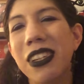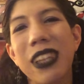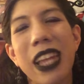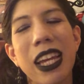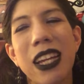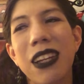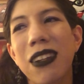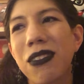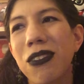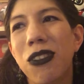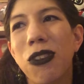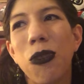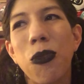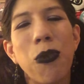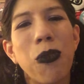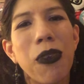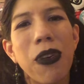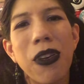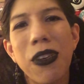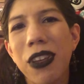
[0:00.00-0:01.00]
Like,
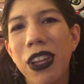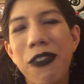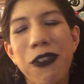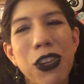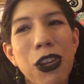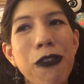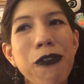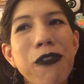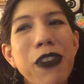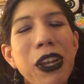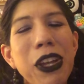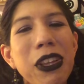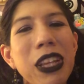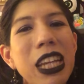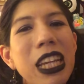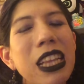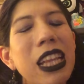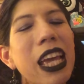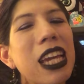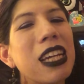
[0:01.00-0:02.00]
if you're
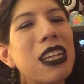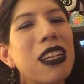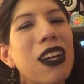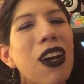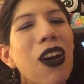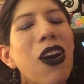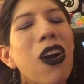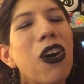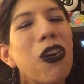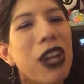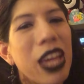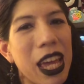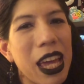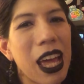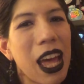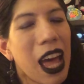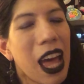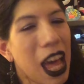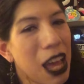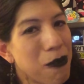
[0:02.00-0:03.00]
feeling like,
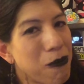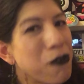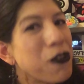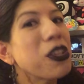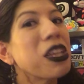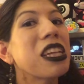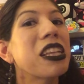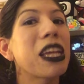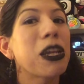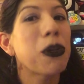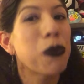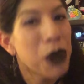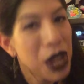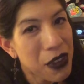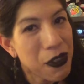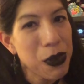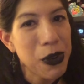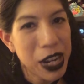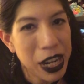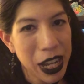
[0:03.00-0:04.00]
okay, I'm feeling like
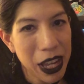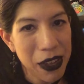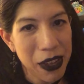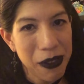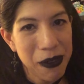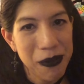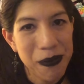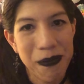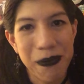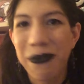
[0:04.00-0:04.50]
Raven right now,